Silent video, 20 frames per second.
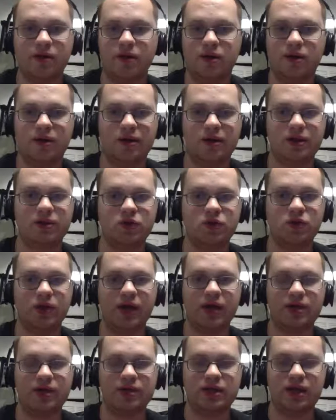And they didn't do
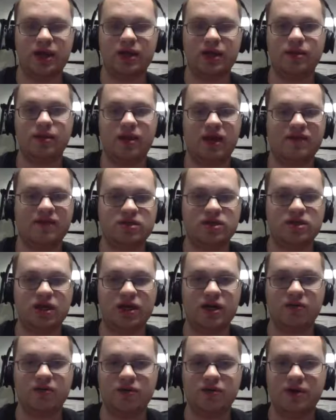that tonight. They haven't done
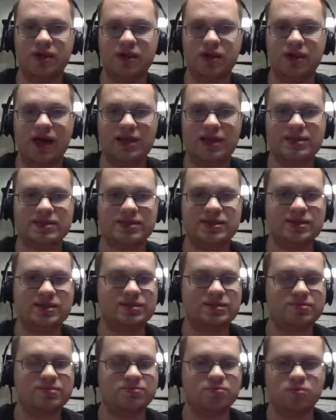it really a lot
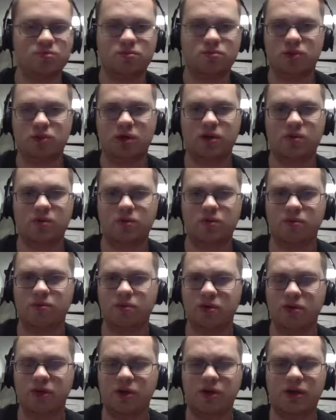since the other
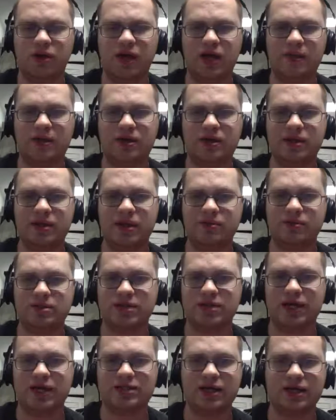really only game they did that was
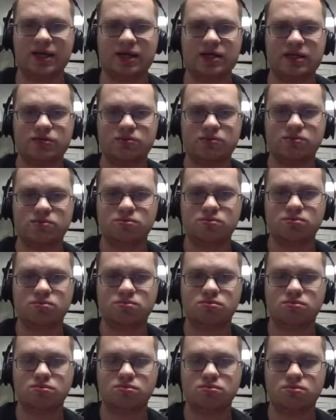last night.
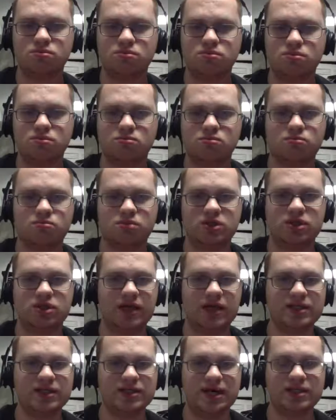
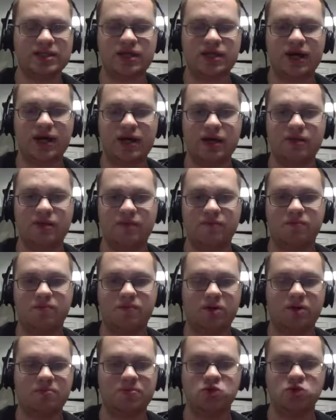Besides last night, they've put
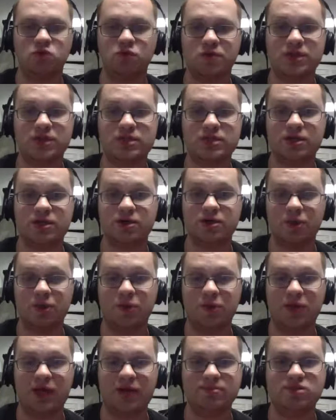up 2 runs in the other
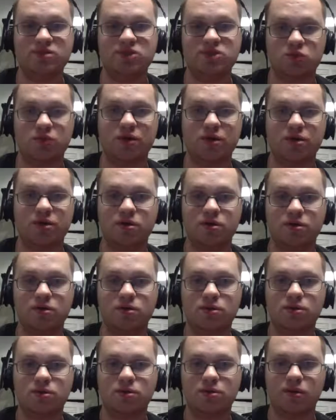3 games this week.
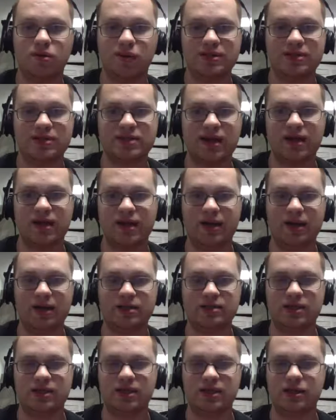And that's not going to get it
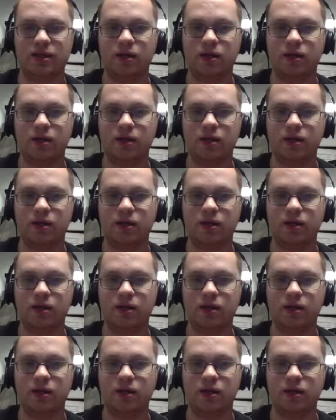done.